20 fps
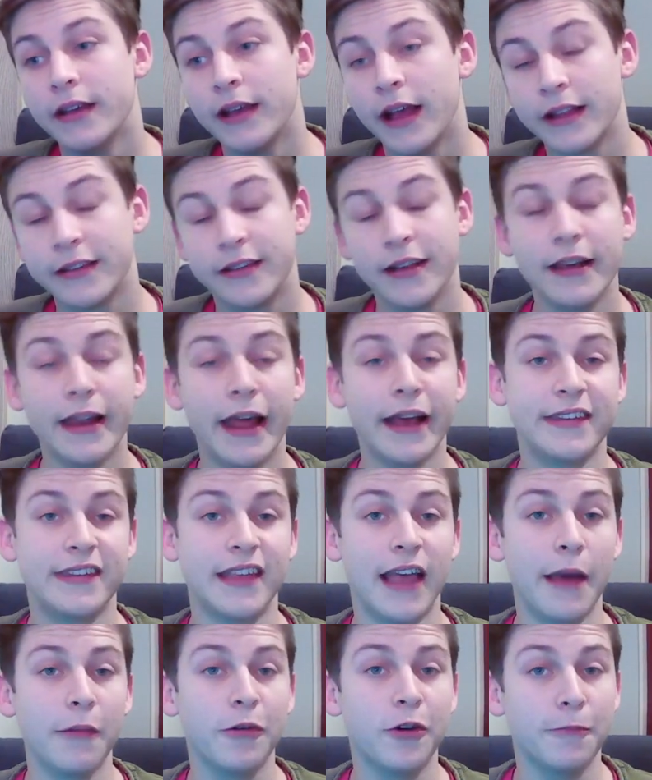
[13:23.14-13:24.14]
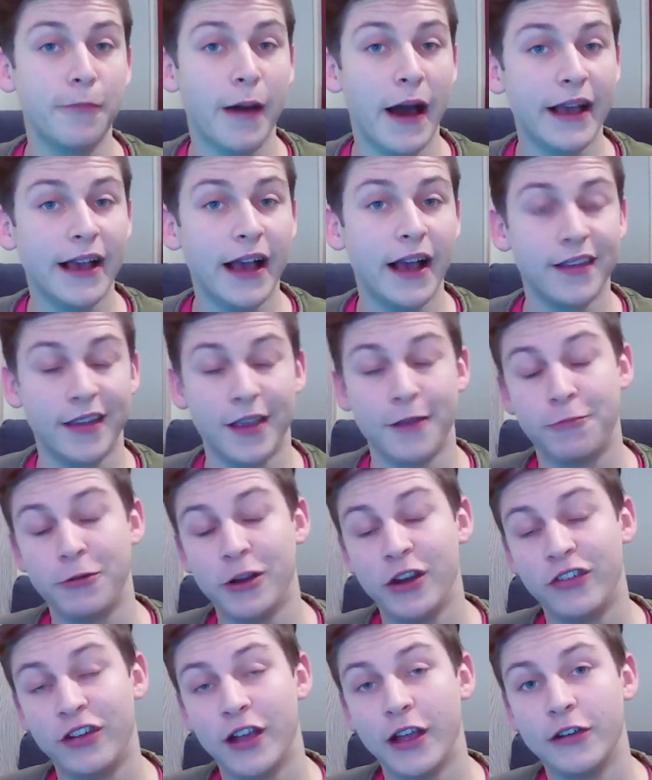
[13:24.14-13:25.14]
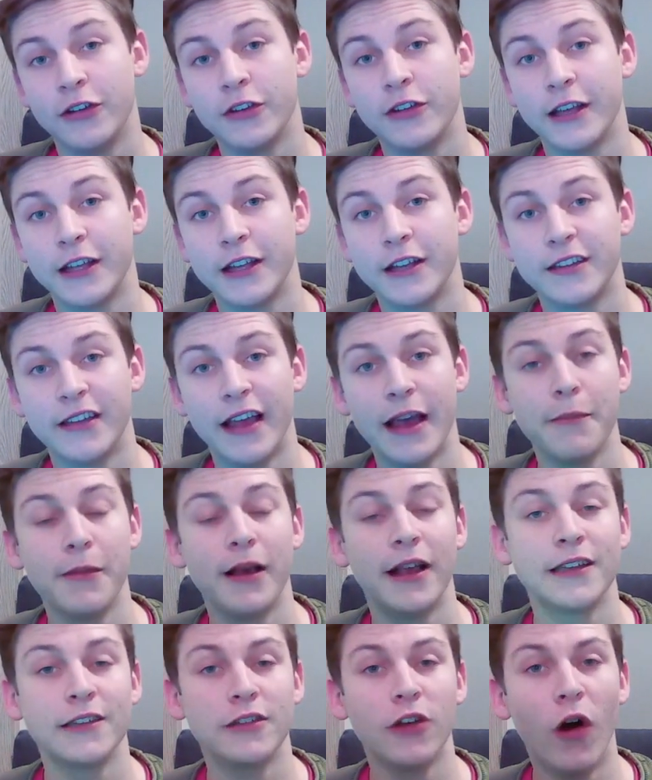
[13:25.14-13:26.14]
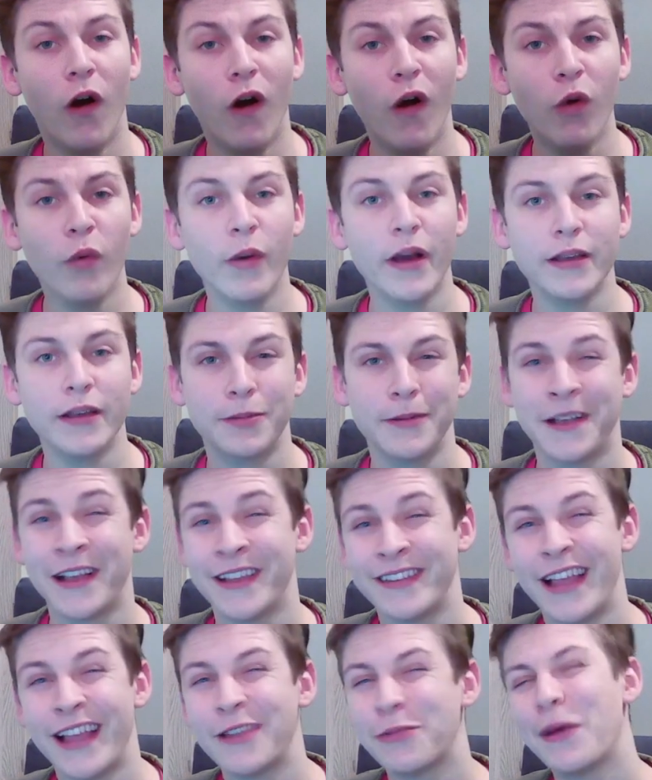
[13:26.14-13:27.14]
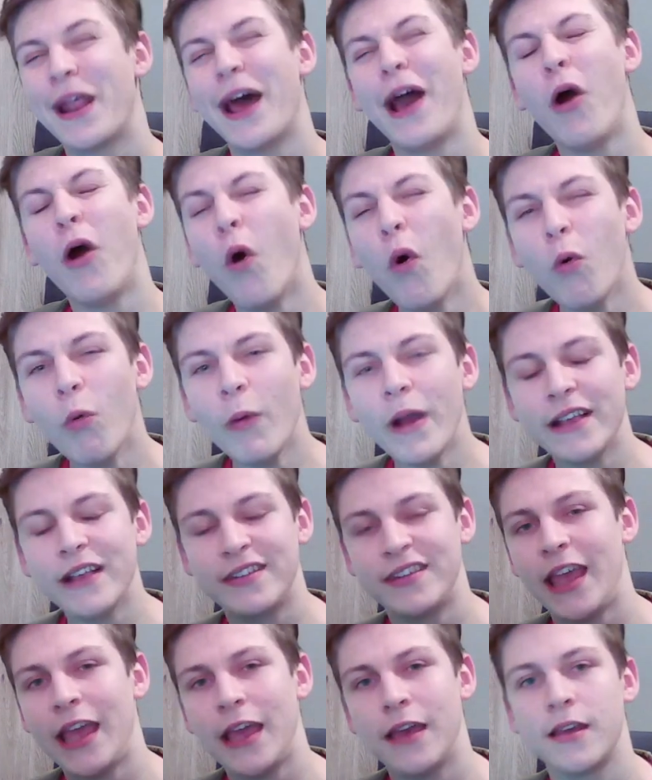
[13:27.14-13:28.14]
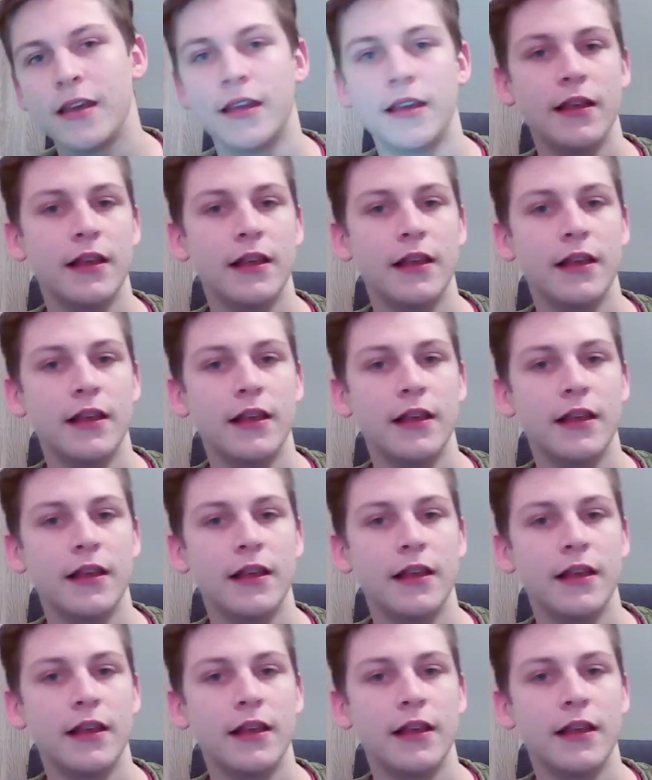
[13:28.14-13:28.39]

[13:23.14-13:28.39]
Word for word: Until next time, goodbye, guys. I appreciate you taking the time, as always, because that's what I always say.